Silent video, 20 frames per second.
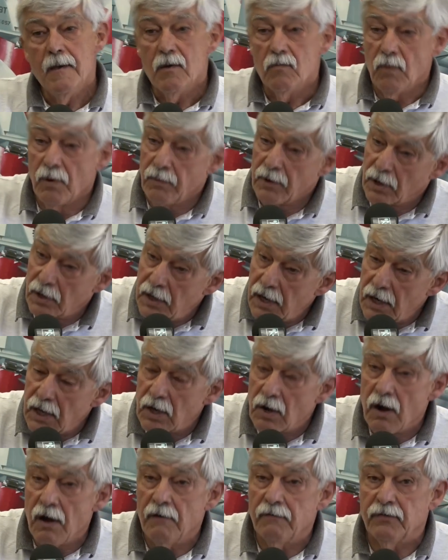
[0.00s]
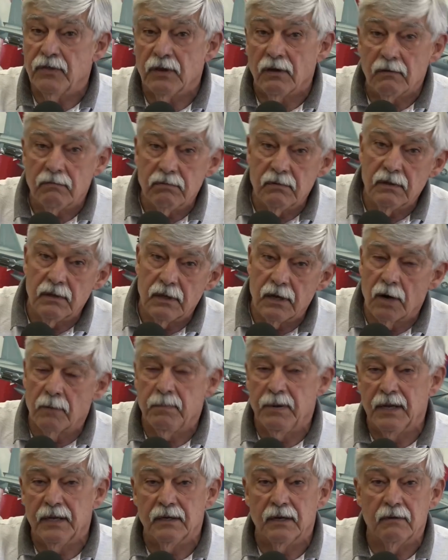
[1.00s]
When we were getting off the
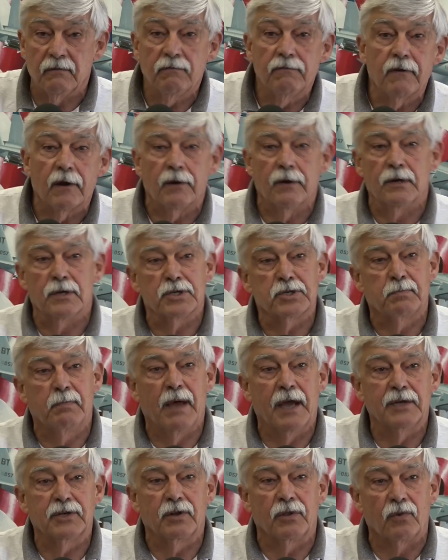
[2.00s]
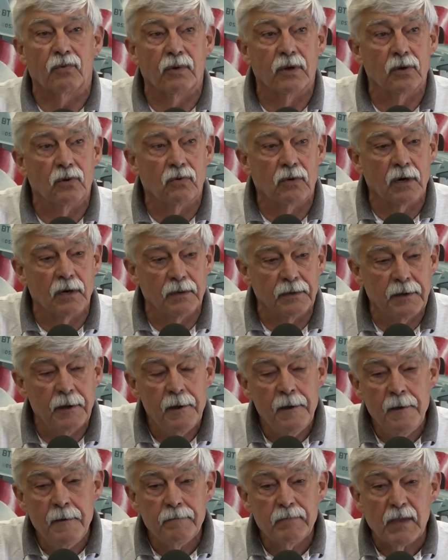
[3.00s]
airplane that ferried us back to the real world,
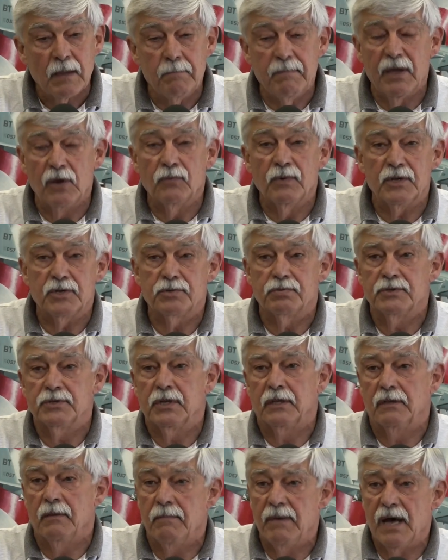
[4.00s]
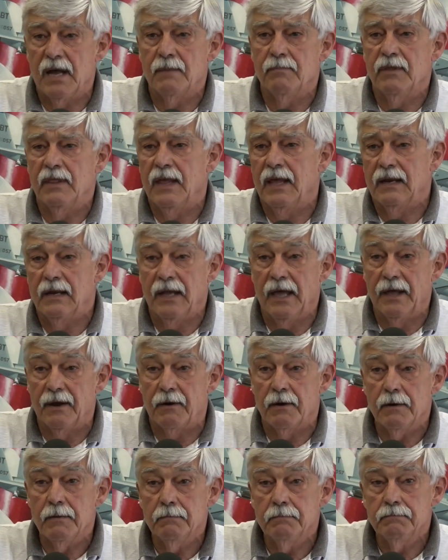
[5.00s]
Ben Rich was at the bottom of that
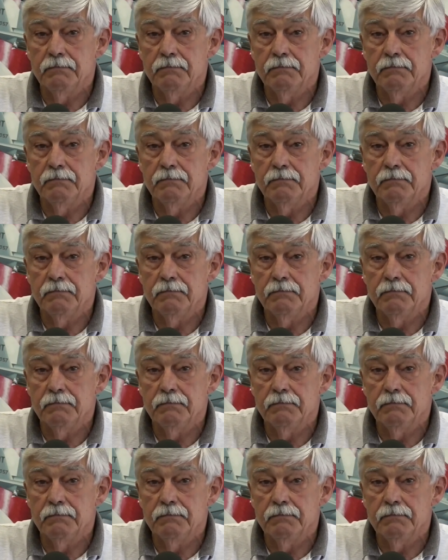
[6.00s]
ladder,